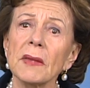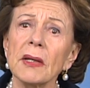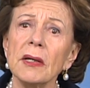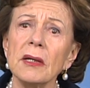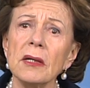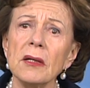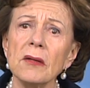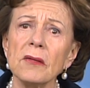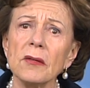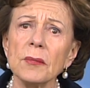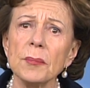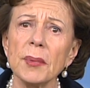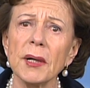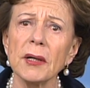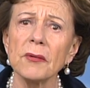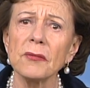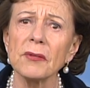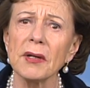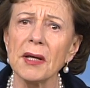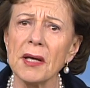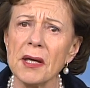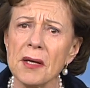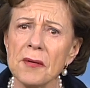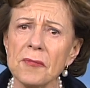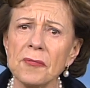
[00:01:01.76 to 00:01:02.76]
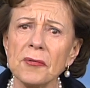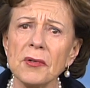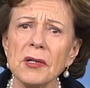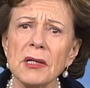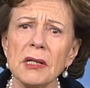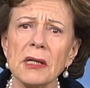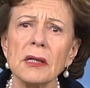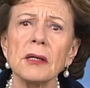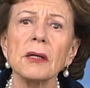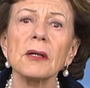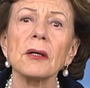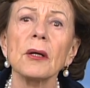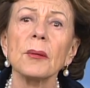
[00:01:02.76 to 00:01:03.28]
It is about every
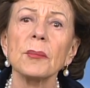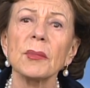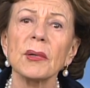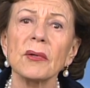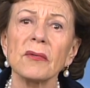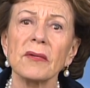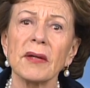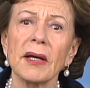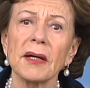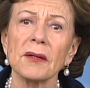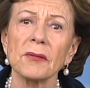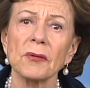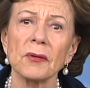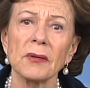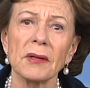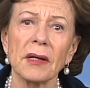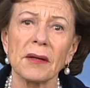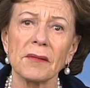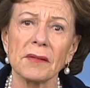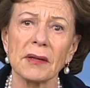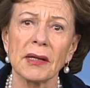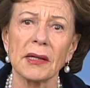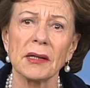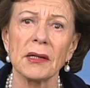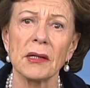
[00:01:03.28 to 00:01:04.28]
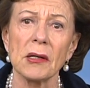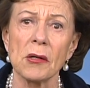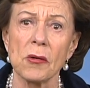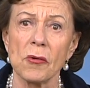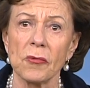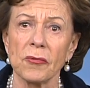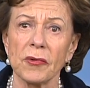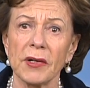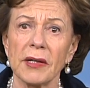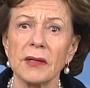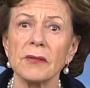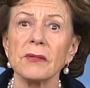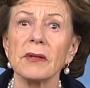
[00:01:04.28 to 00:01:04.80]
economic sector that can
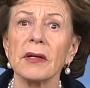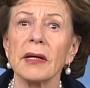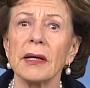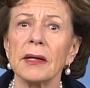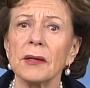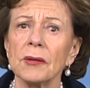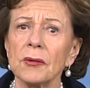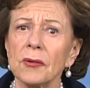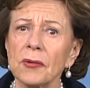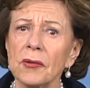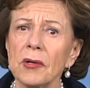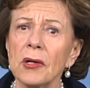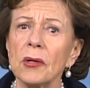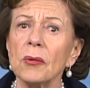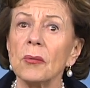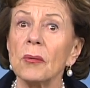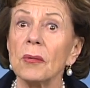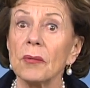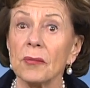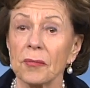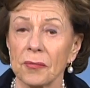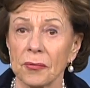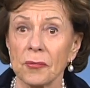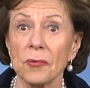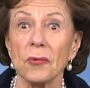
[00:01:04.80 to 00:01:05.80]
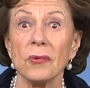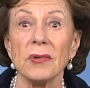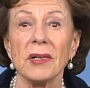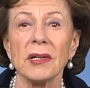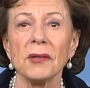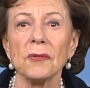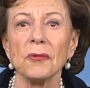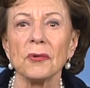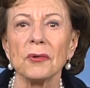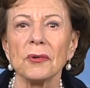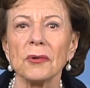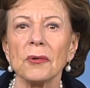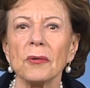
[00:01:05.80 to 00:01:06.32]
innovate and grow through
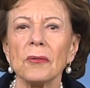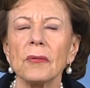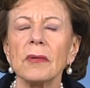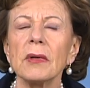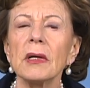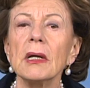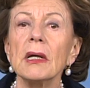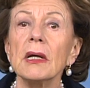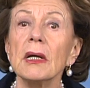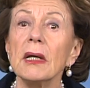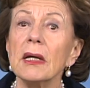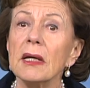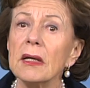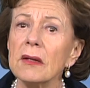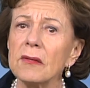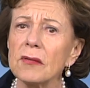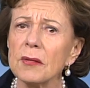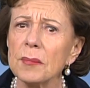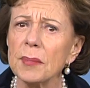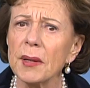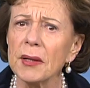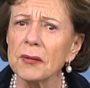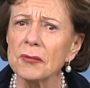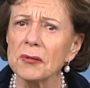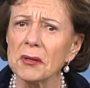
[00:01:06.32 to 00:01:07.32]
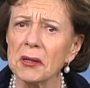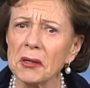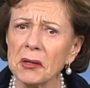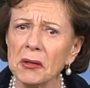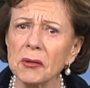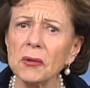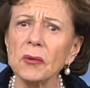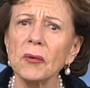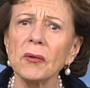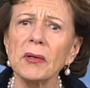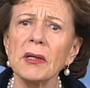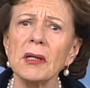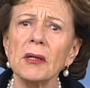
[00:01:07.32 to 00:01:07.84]
digital. It's about the
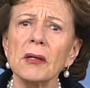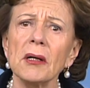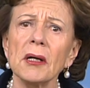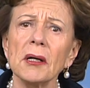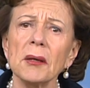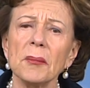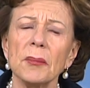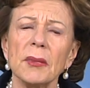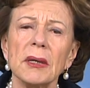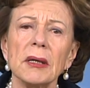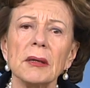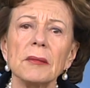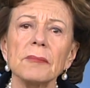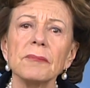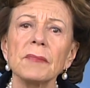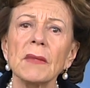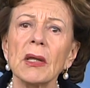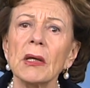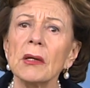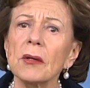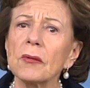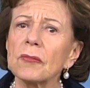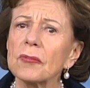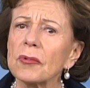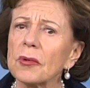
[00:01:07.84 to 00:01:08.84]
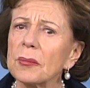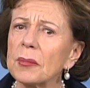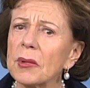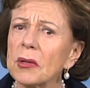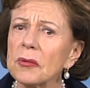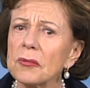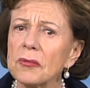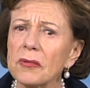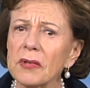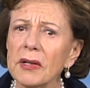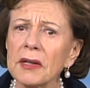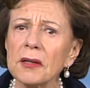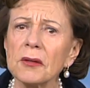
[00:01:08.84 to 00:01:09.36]
whole economy. From
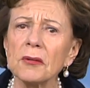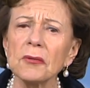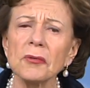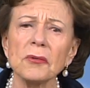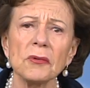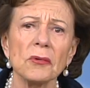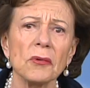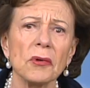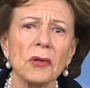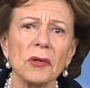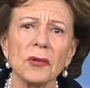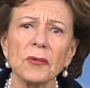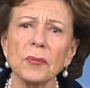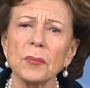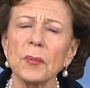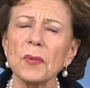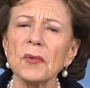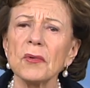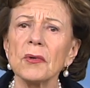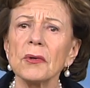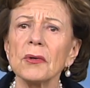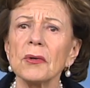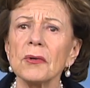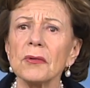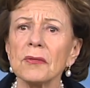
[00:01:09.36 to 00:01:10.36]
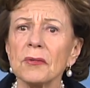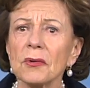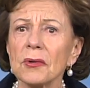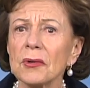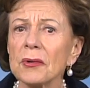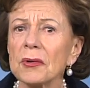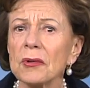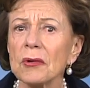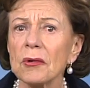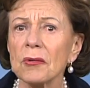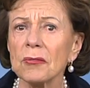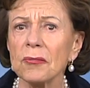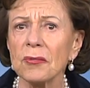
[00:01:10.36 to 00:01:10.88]
hotels to hospitals,
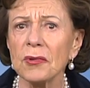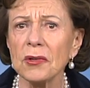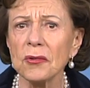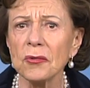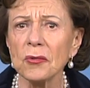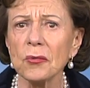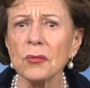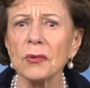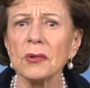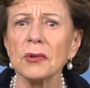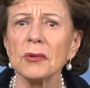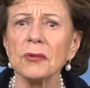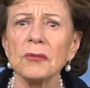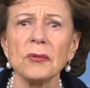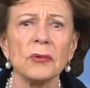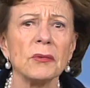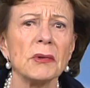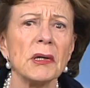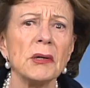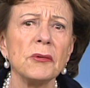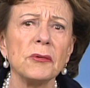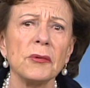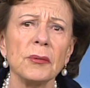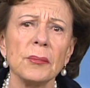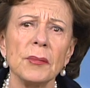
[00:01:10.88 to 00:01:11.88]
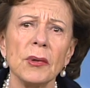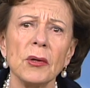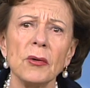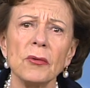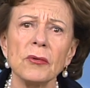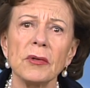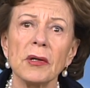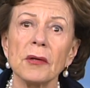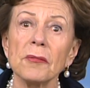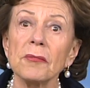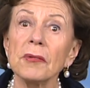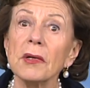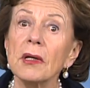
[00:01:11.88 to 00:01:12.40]
audiovisual to
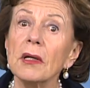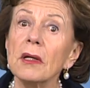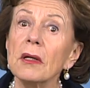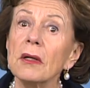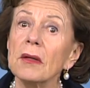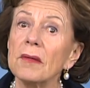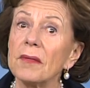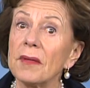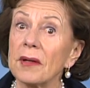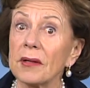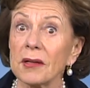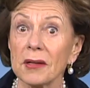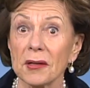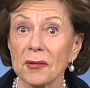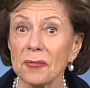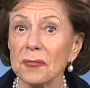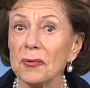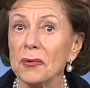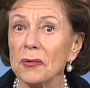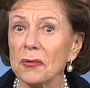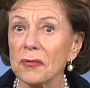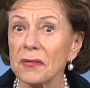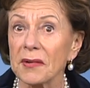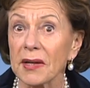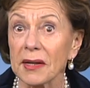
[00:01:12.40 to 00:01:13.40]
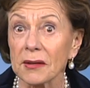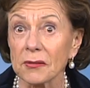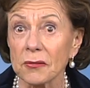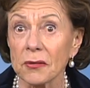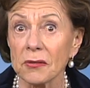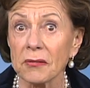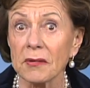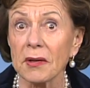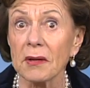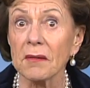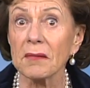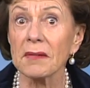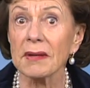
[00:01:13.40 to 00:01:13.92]
automotive, there are few
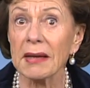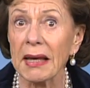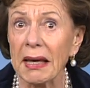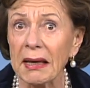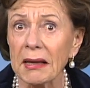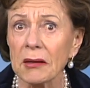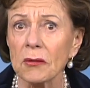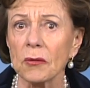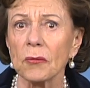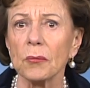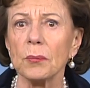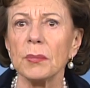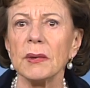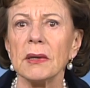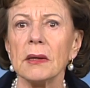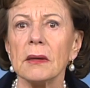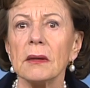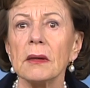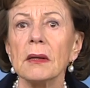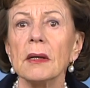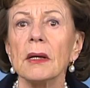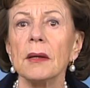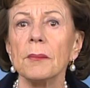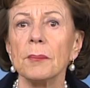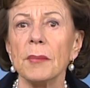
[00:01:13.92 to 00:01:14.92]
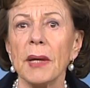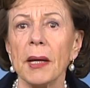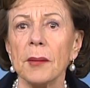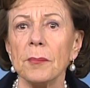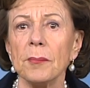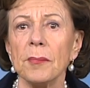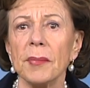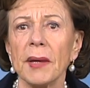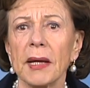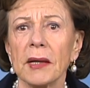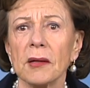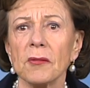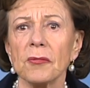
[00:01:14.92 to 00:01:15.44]
sectors that cannot be
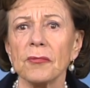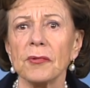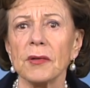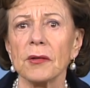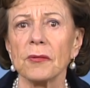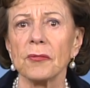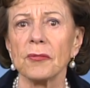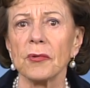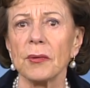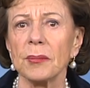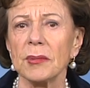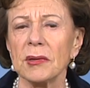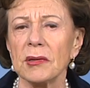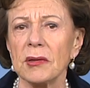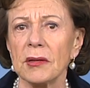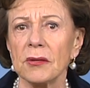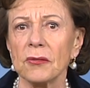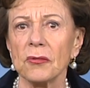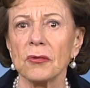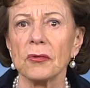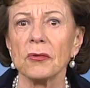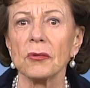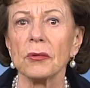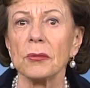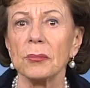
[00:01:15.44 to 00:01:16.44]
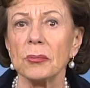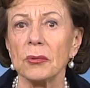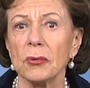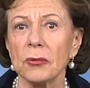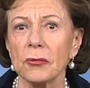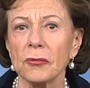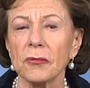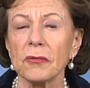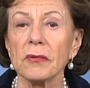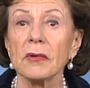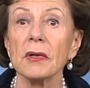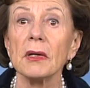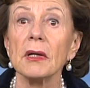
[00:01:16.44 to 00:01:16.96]
and benefit from a digital
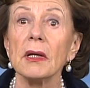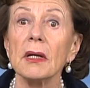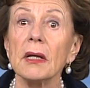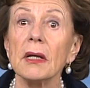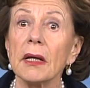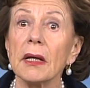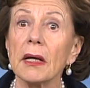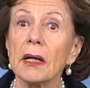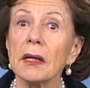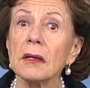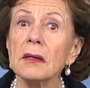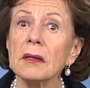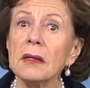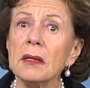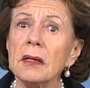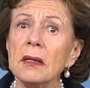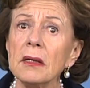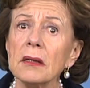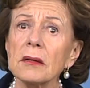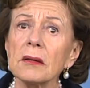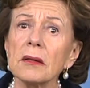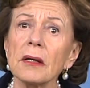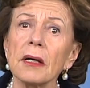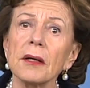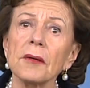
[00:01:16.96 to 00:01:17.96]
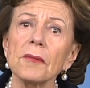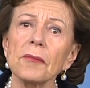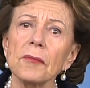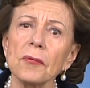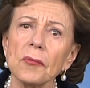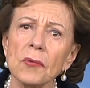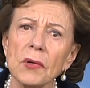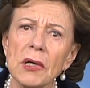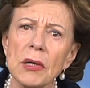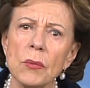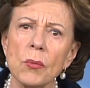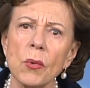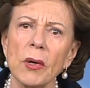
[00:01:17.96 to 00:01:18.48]
boost. And here are
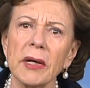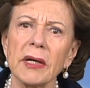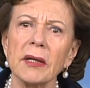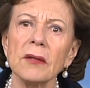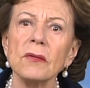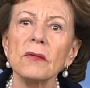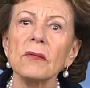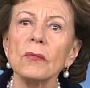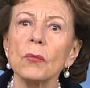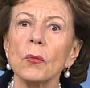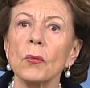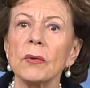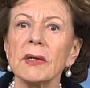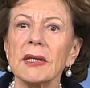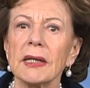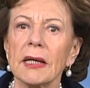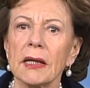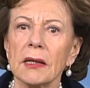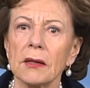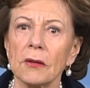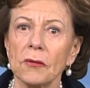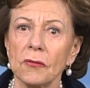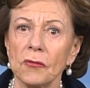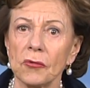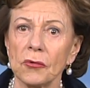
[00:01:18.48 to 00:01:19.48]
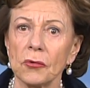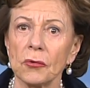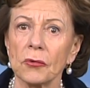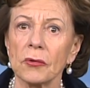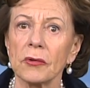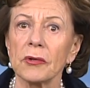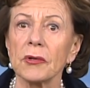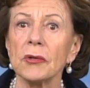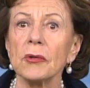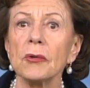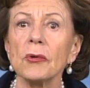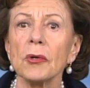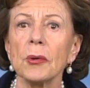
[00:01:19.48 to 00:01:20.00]
three ways we can
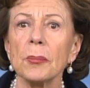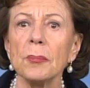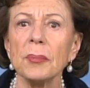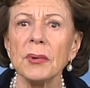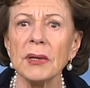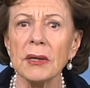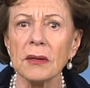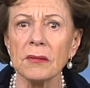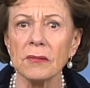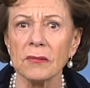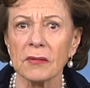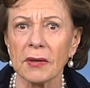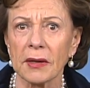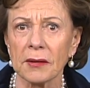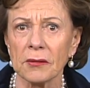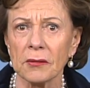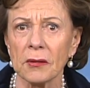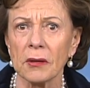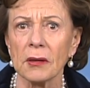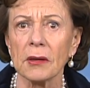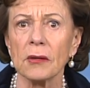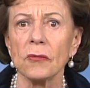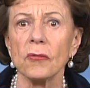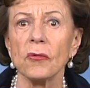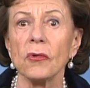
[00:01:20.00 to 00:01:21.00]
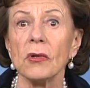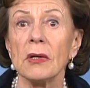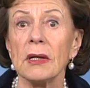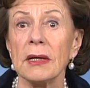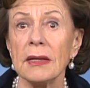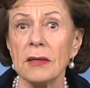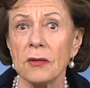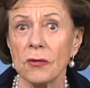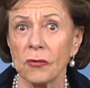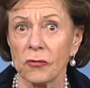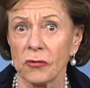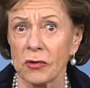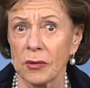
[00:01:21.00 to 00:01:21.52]
ensure European technology
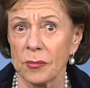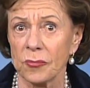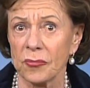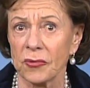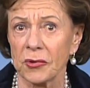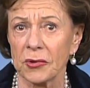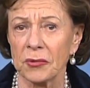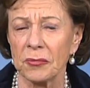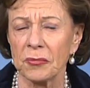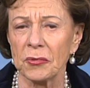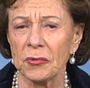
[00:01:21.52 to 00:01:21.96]
leadership for the